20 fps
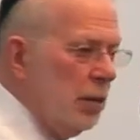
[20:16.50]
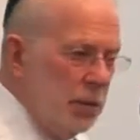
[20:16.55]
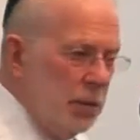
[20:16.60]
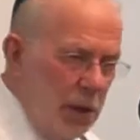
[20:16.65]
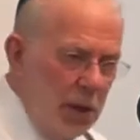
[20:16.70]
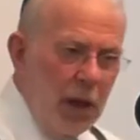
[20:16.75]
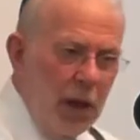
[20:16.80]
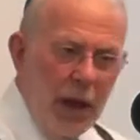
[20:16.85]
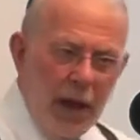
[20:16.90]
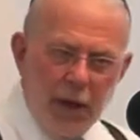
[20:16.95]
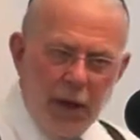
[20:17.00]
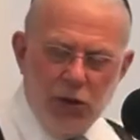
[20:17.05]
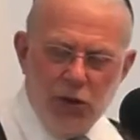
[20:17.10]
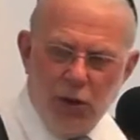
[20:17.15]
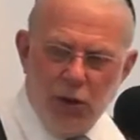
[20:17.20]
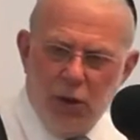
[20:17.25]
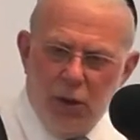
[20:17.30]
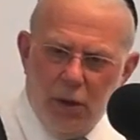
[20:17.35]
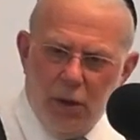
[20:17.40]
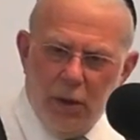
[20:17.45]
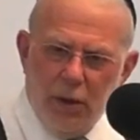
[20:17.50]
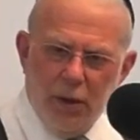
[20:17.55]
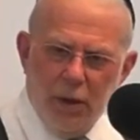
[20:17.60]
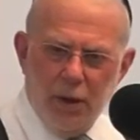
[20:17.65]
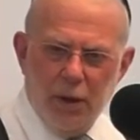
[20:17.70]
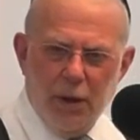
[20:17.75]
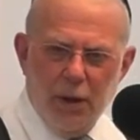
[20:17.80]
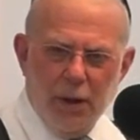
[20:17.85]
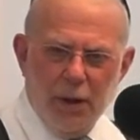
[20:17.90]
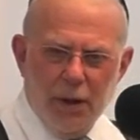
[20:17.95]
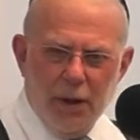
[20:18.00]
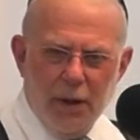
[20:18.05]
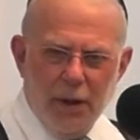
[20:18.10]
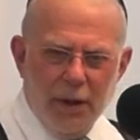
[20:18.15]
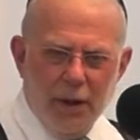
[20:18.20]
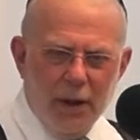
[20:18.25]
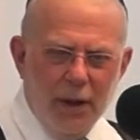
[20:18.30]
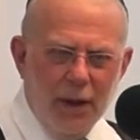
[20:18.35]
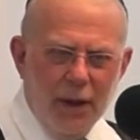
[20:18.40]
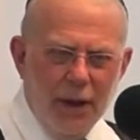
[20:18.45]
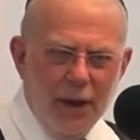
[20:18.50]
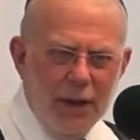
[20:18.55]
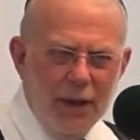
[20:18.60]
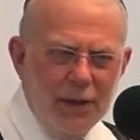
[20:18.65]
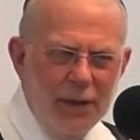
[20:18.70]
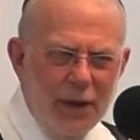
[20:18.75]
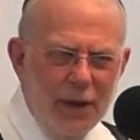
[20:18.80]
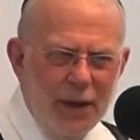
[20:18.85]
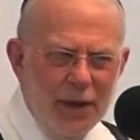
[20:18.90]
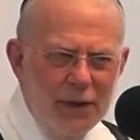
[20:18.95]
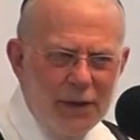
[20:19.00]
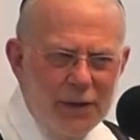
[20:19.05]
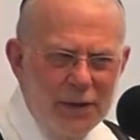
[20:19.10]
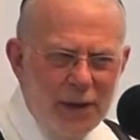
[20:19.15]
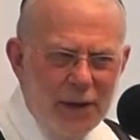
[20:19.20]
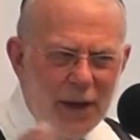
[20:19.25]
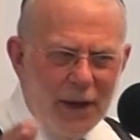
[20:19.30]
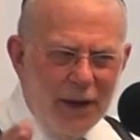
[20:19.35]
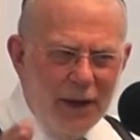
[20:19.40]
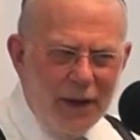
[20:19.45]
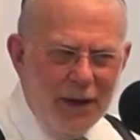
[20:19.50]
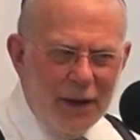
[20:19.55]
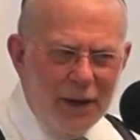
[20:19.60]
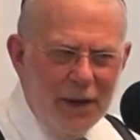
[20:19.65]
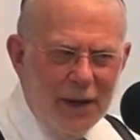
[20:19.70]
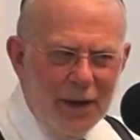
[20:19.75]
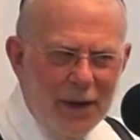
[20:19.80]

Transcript: the angel is, is like 24-7,